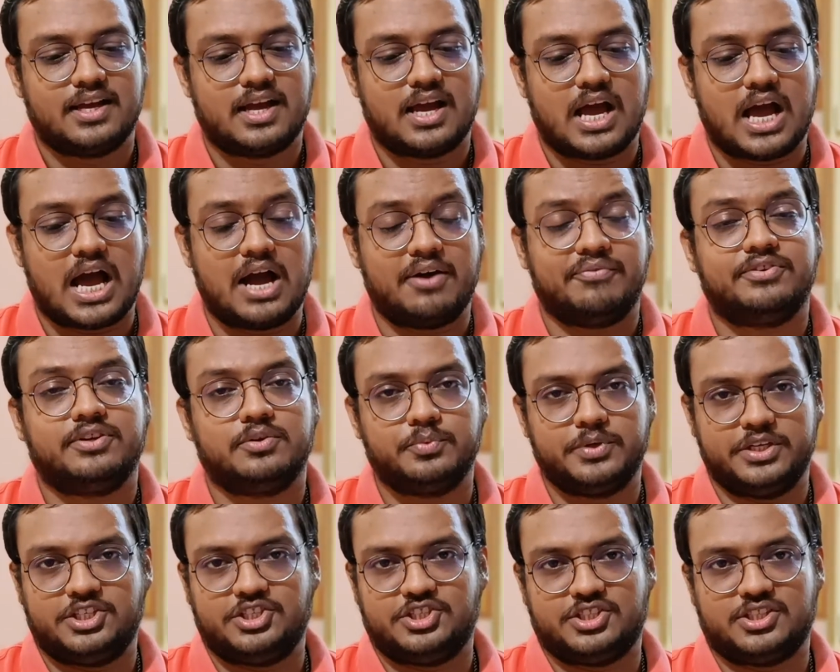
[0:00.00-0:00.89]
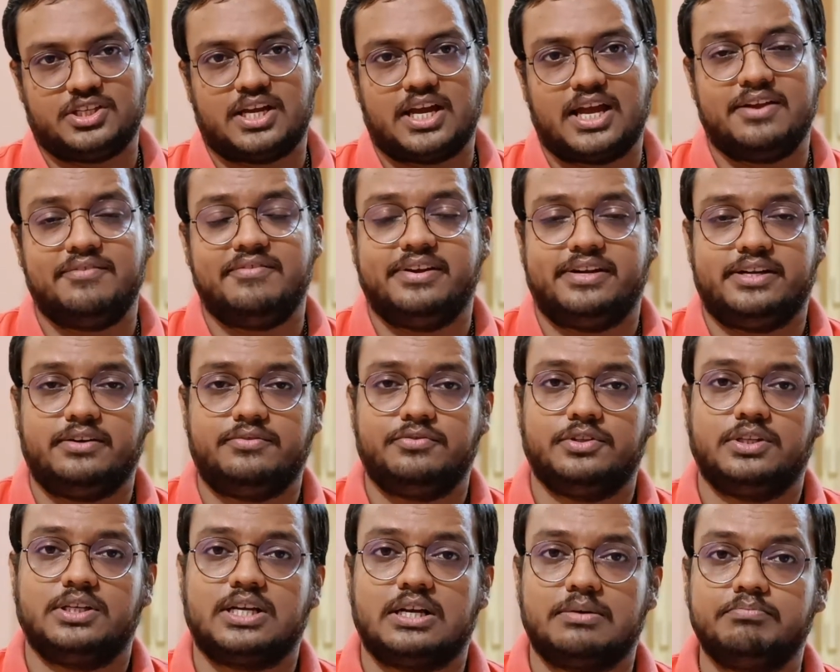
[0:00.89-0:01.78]
After which I waited for
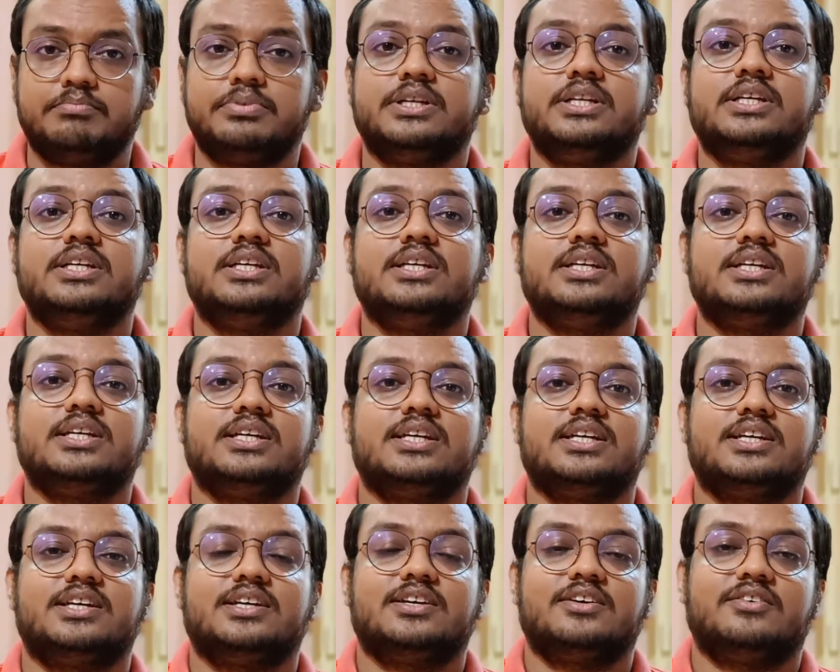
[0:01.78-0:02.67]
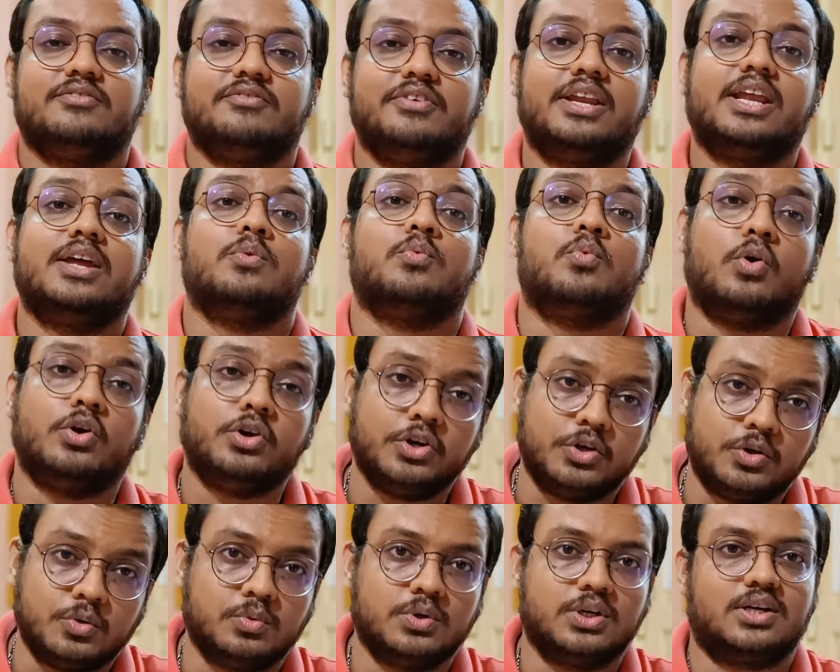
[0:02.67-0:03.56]
the company where I wanted
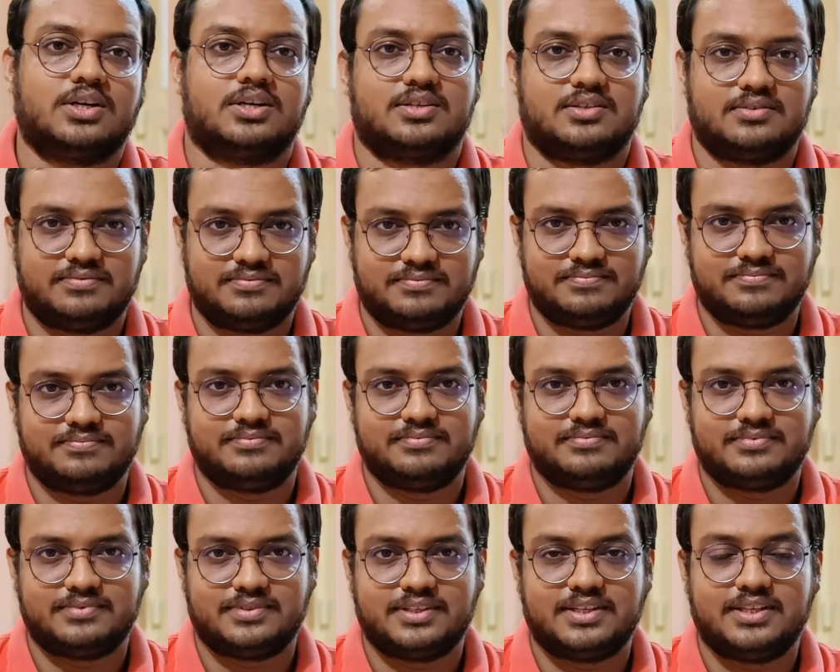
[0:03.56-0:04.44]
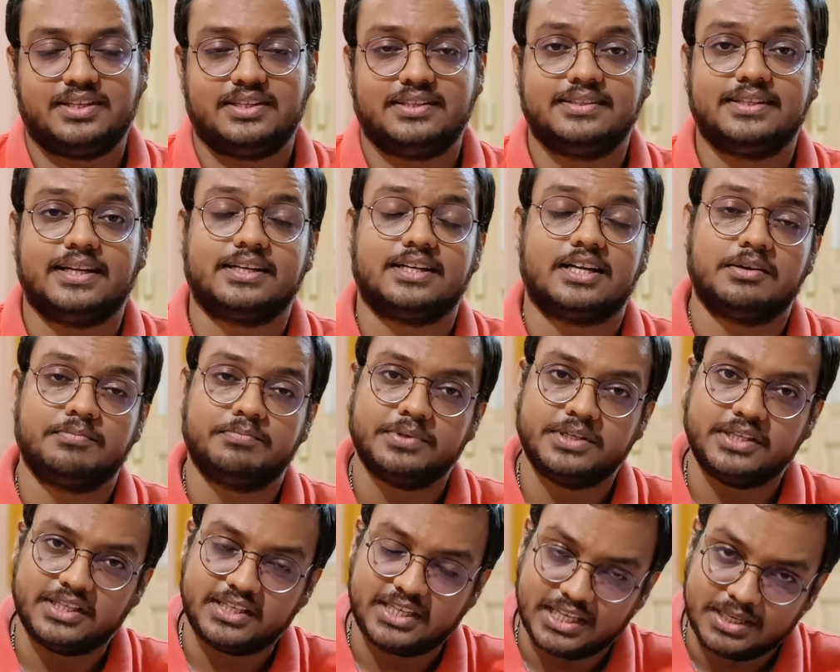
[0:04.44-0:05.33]
to work. That
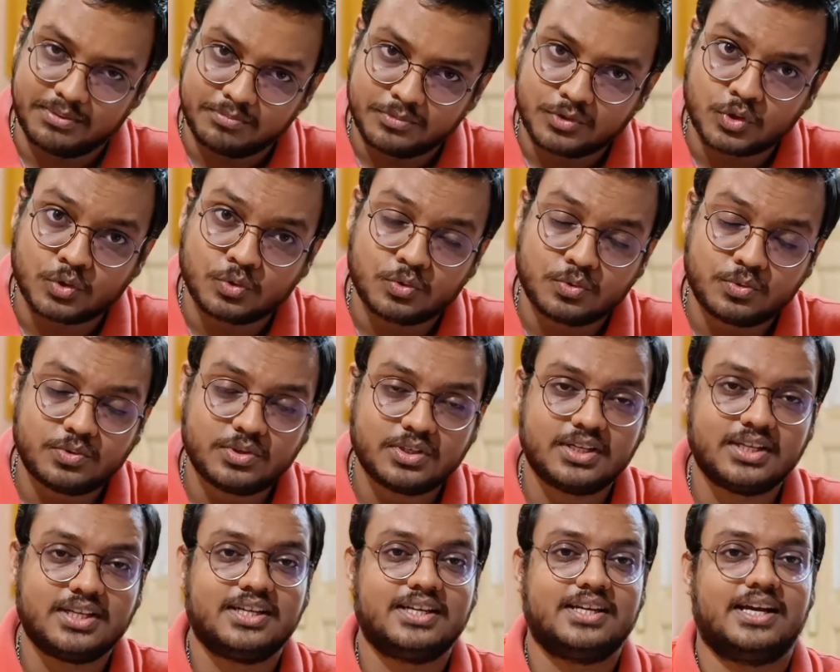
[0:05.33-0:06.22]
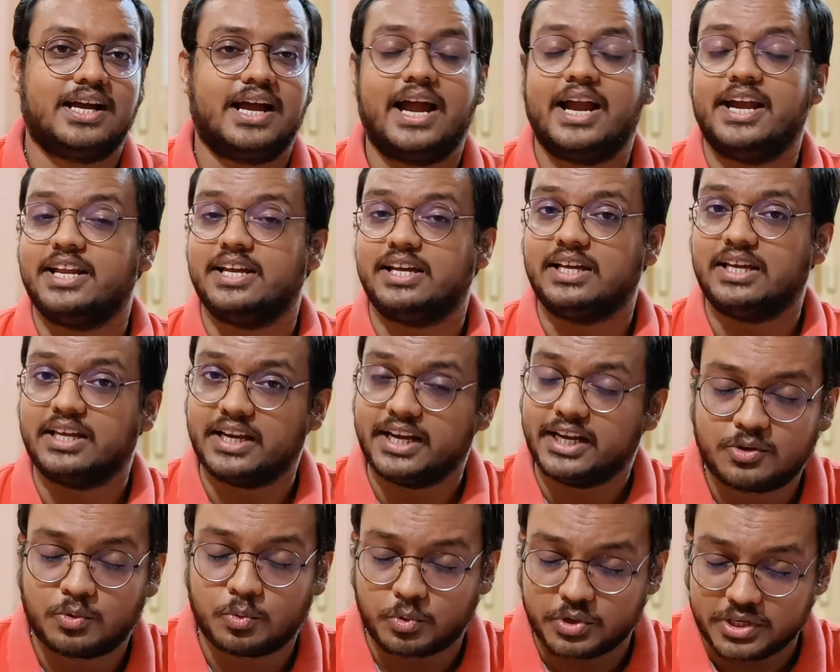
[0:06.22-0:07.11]
company came through. I had a
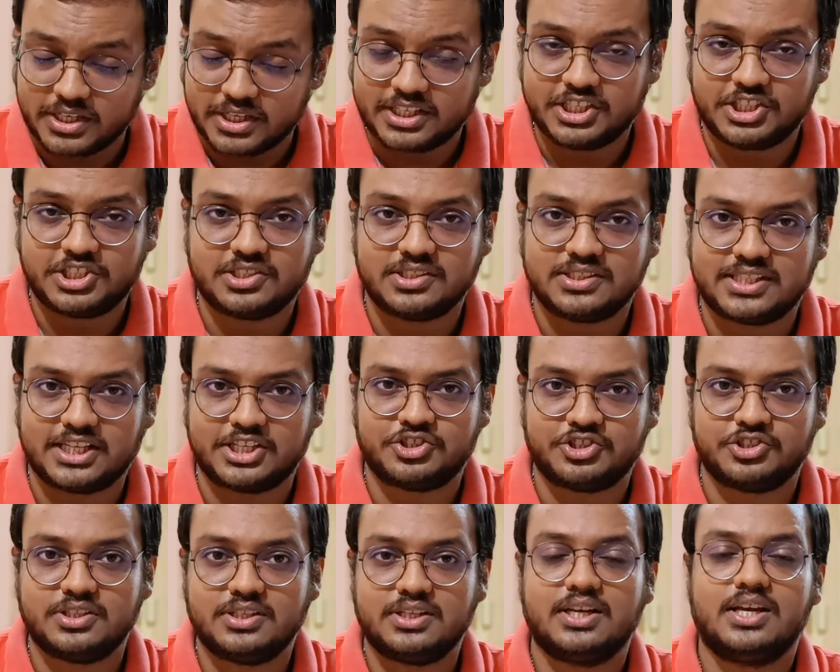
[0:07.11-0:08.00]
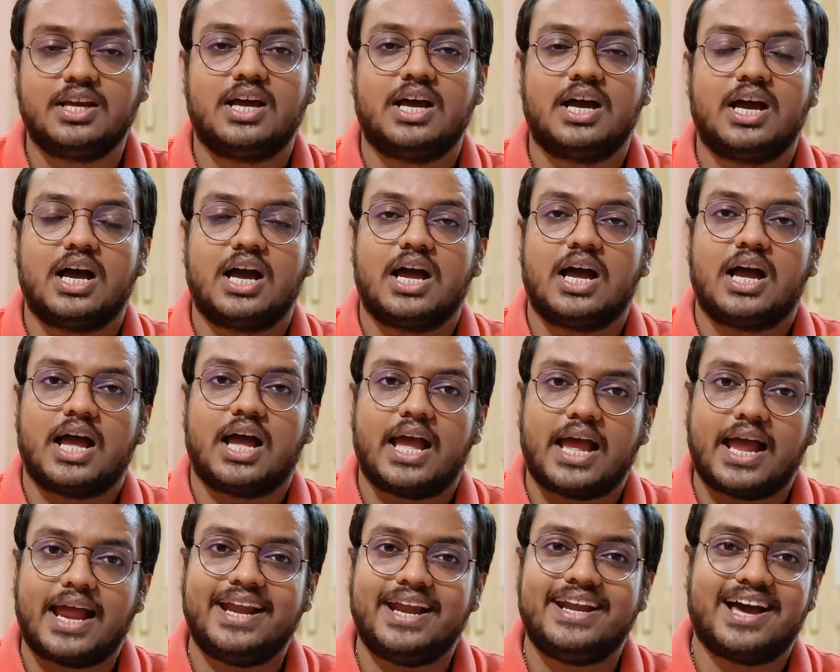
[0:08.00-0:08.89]
great orientation session.
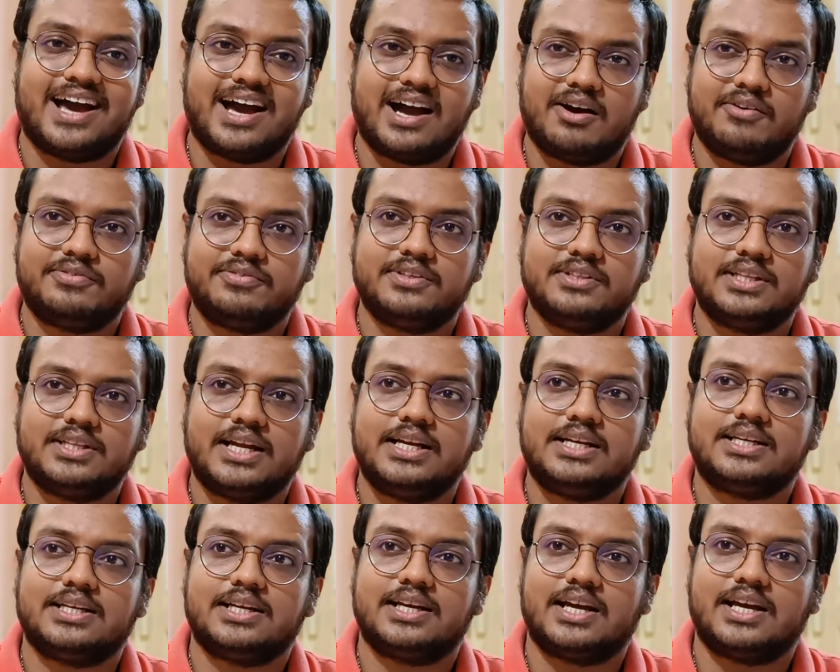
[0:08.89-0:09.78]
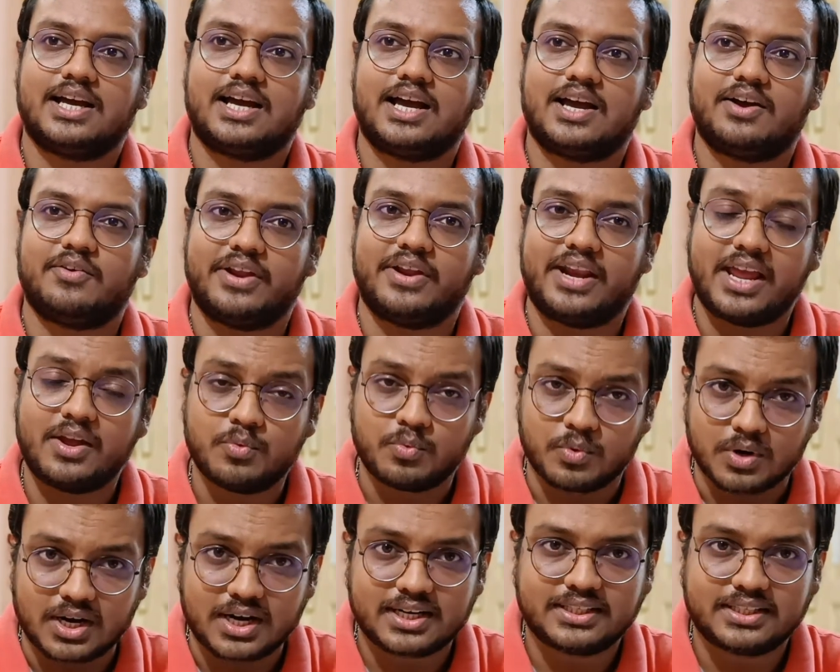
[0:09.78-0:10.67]
And after that, when I
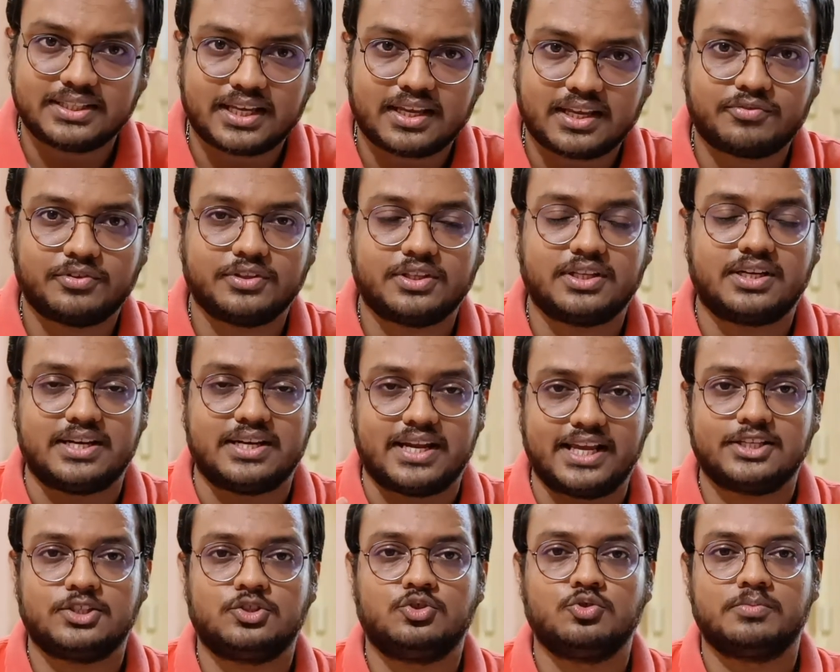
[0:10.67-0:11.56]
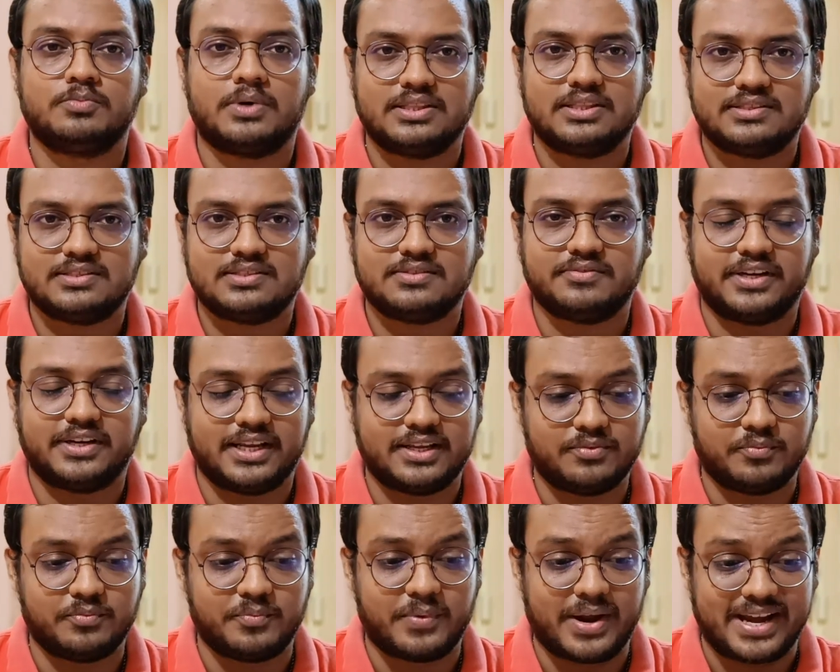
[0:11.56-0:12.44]
worked there for the next 2 months, when
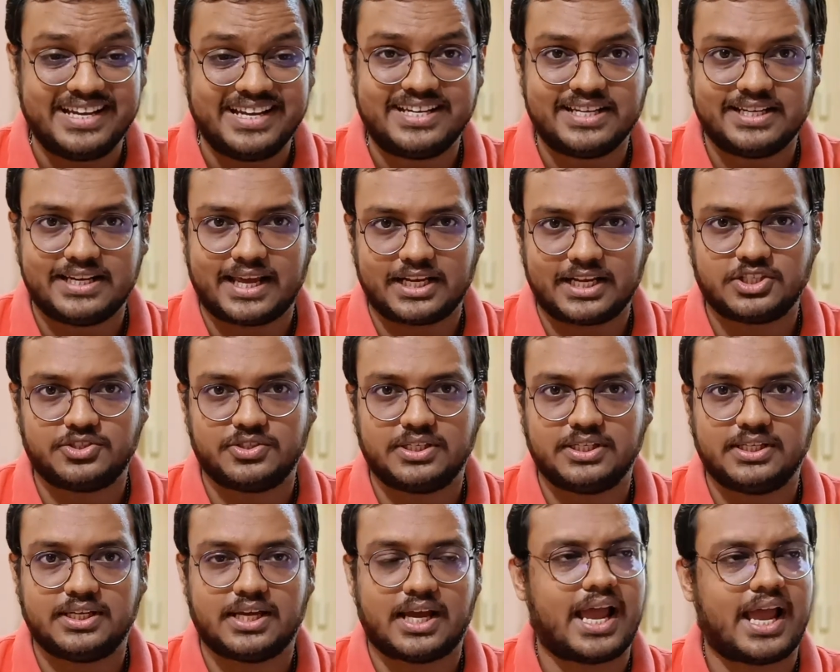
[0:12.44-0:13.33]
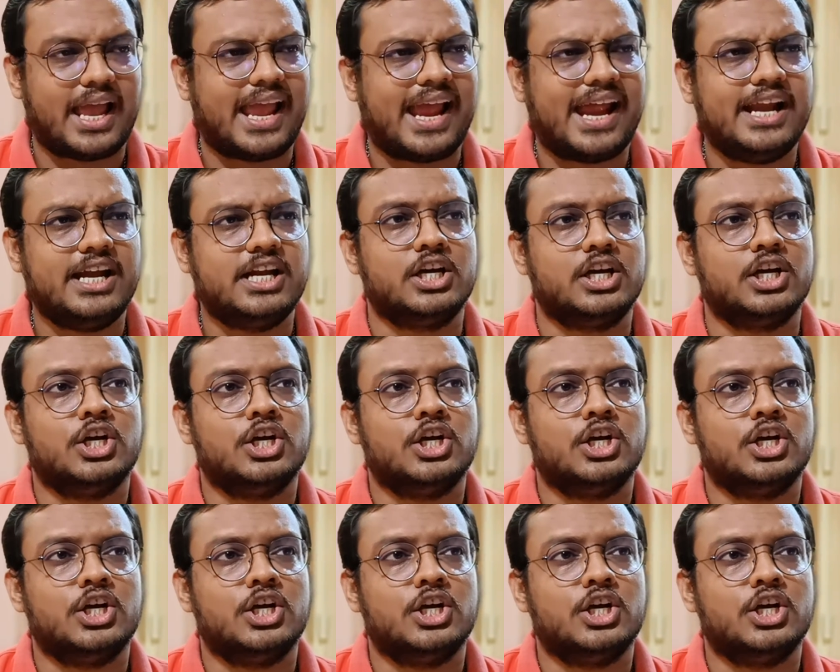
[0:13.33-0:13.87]
I went in actually, I had